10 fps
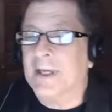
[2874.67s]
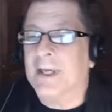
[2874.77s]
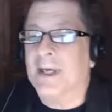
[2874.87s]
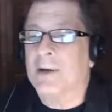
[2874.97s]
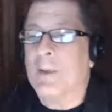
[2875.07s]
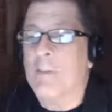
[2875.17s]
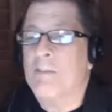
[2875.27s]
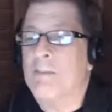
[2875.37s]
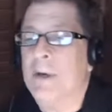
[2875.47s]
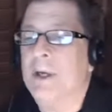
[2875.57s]
again a
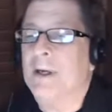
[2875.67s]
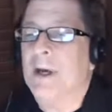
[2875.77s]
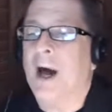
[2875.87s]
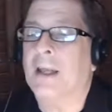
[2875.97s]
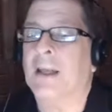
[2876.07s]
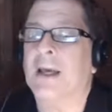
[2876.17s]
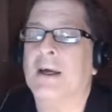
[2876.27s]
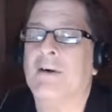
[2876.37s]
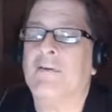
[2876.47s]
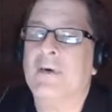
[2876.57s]
big
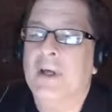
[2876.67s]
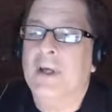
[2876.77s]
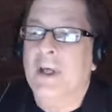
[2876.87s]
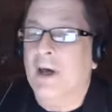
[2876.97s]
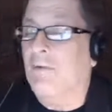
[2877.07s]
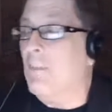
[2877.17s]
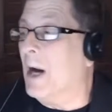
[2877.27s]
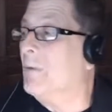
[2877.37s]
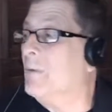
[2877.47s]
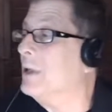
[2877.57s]
highlight of
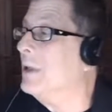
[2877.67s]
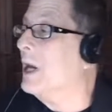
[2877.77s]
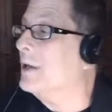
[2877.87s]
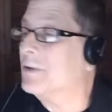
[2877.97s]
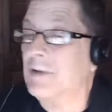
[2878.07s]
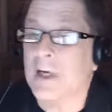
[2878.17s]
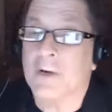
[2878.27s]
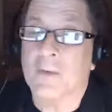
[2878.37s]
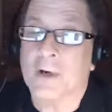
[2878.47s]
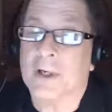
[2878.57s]
my week last
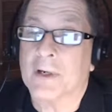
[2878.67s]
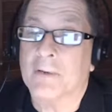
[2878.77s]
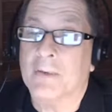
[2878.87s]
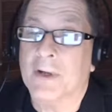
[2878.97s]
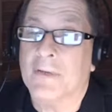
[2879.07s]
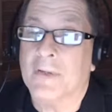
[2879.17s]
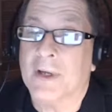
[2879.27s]
night, working with